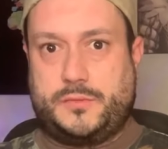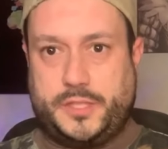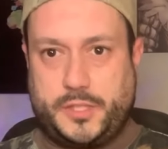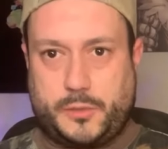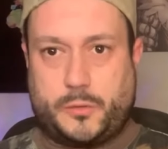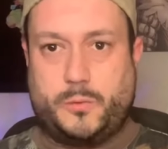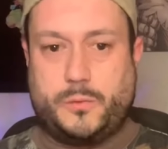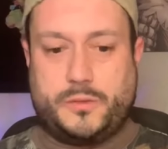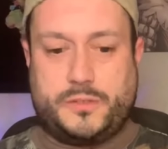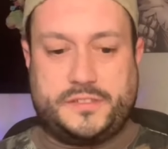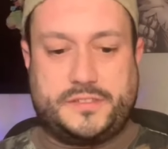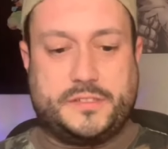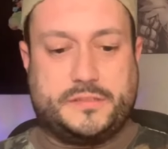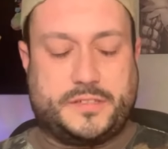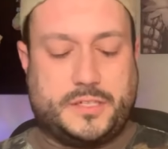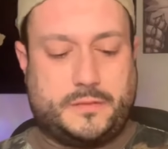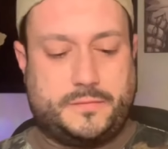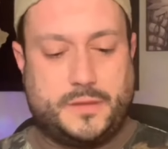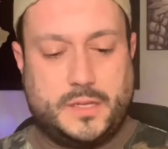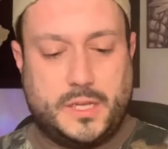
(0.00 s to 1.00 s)
chorus itself.
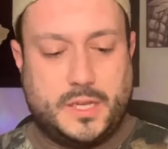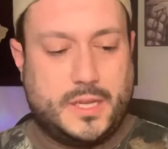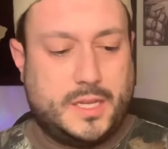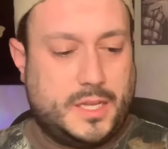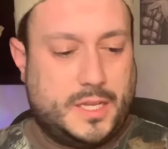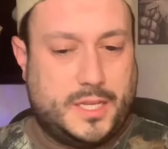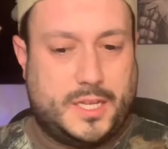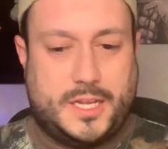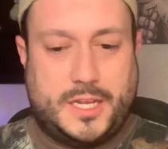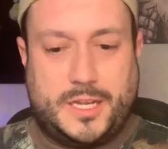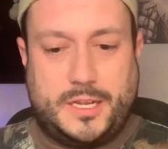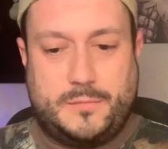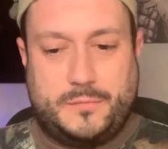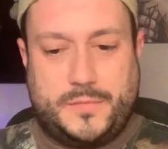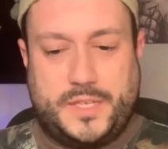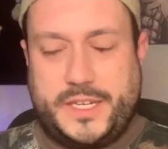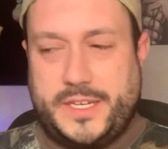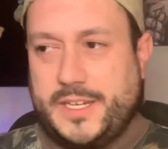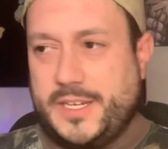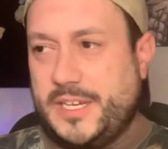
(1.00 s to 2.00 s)

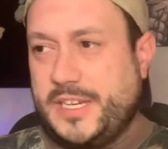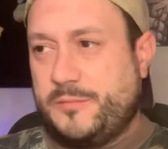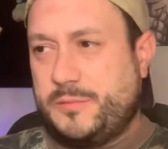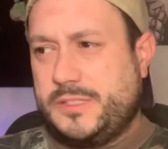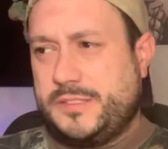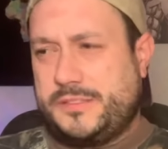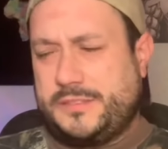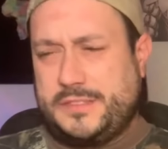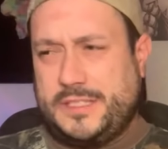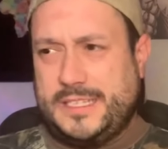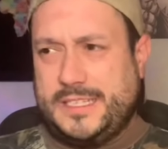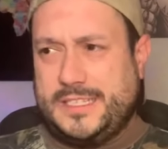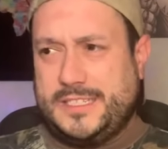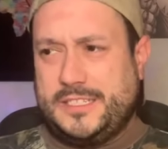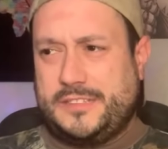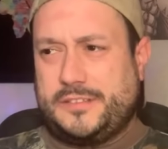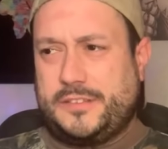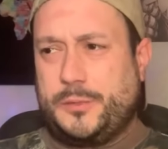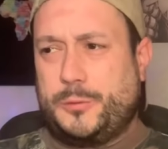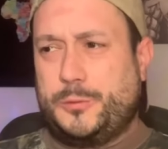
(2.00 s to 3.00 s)
It was
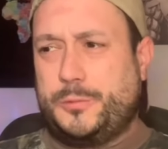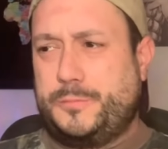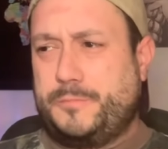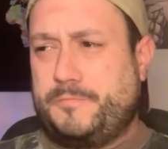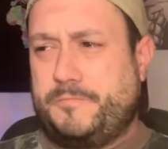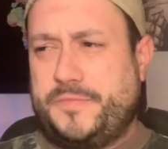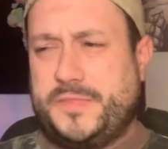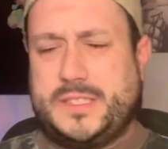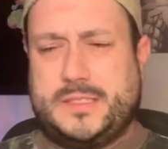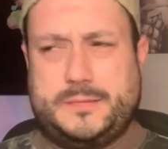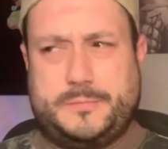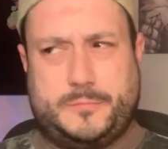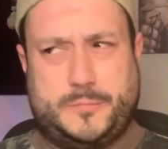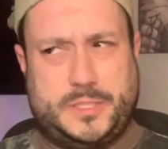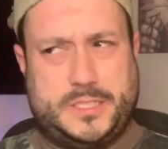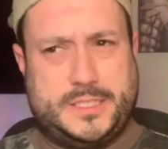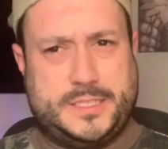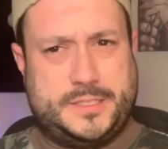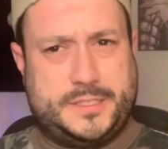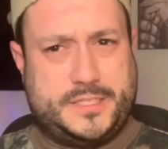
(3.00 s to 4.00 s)
so
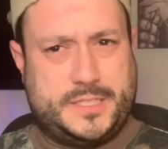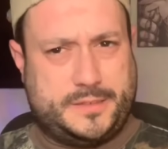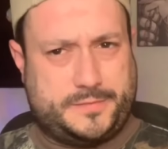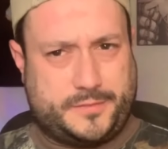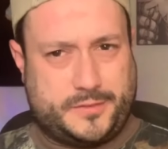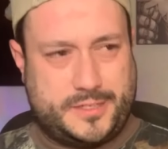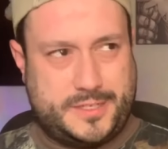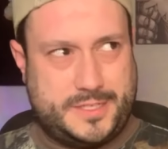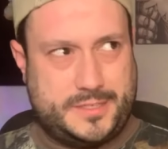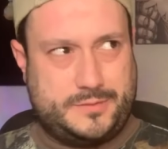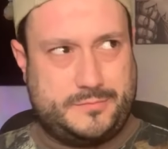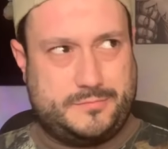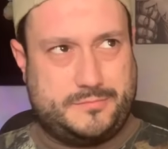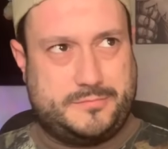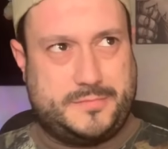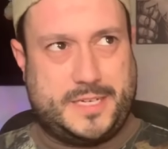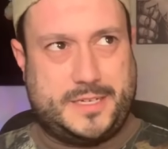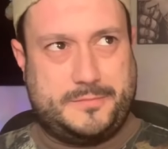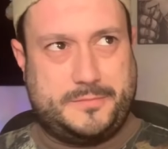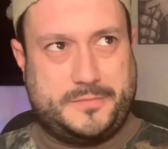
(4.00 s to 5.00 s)
different
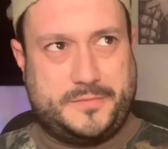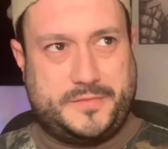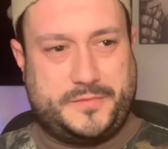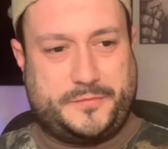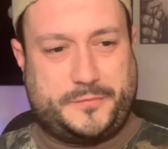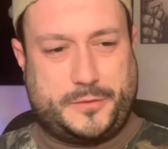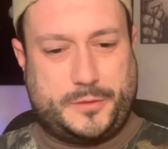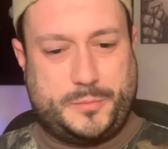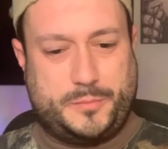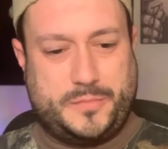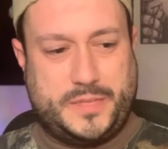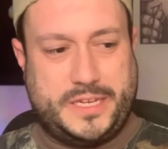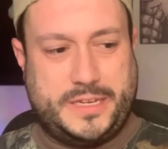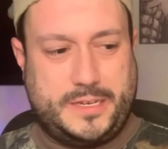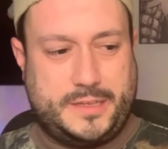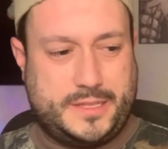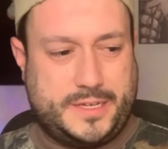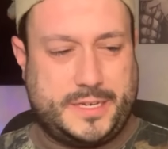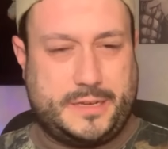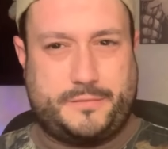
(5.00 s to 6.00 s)
from
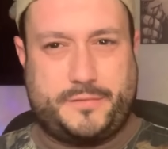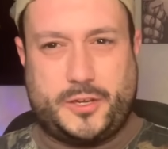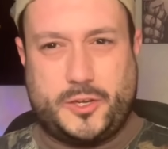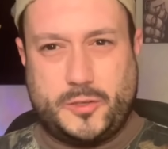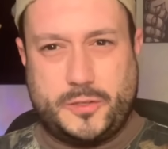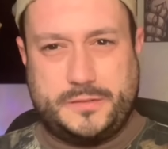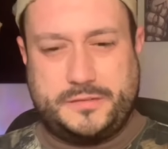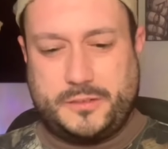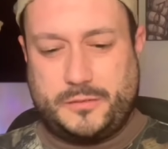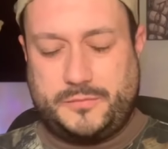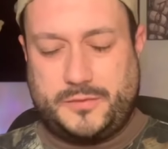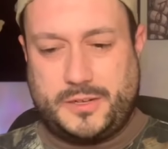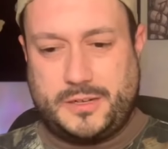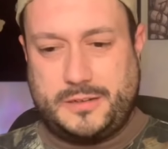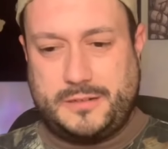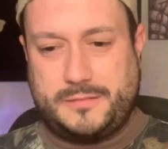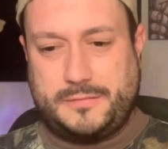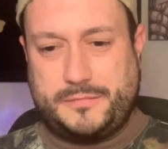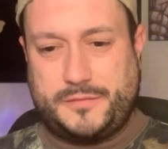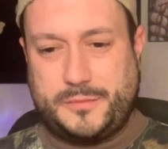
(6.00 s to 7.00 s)
anything I've heard so far
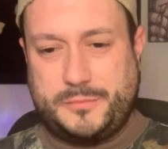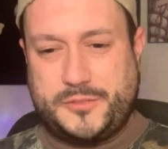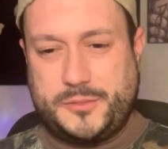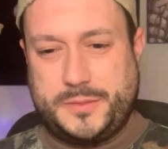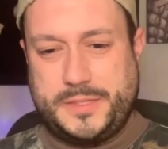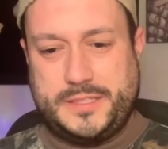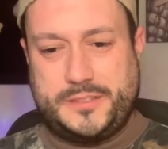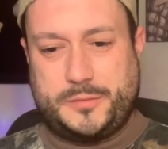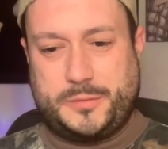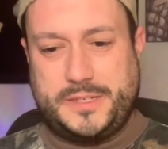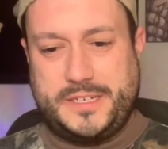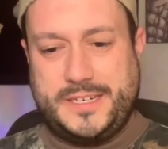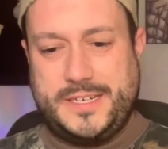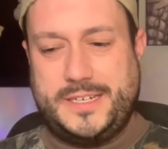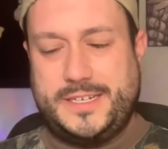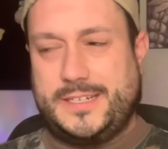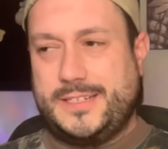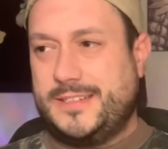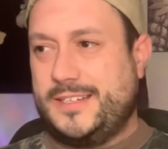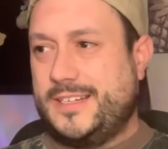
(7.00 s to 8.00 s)
from 2020.
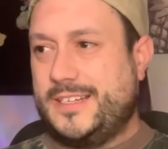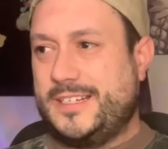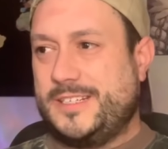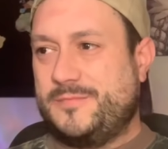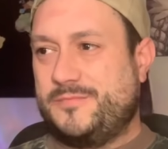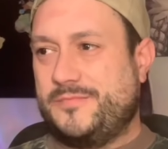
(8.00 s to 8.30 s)
I